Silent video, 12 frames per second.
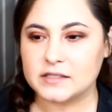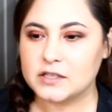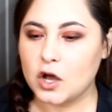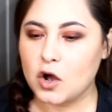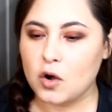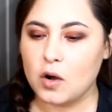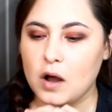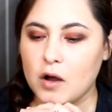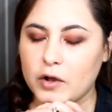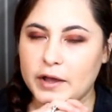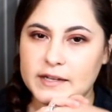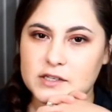So I'll
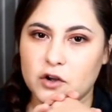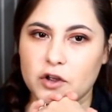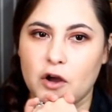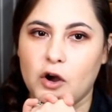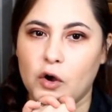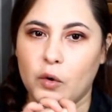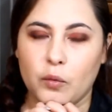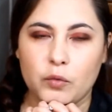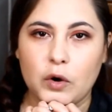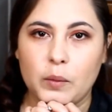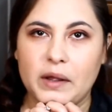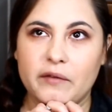go ahead and tell y'all
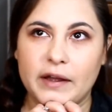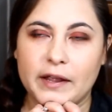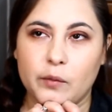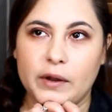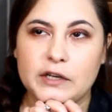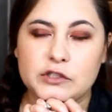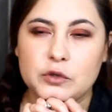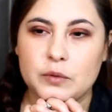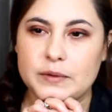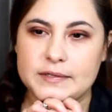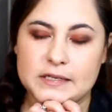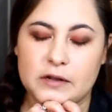where we evacuated to
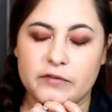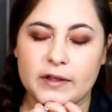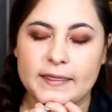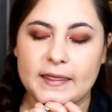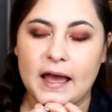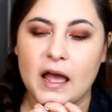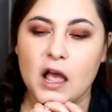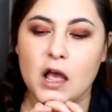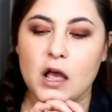and stuff like that.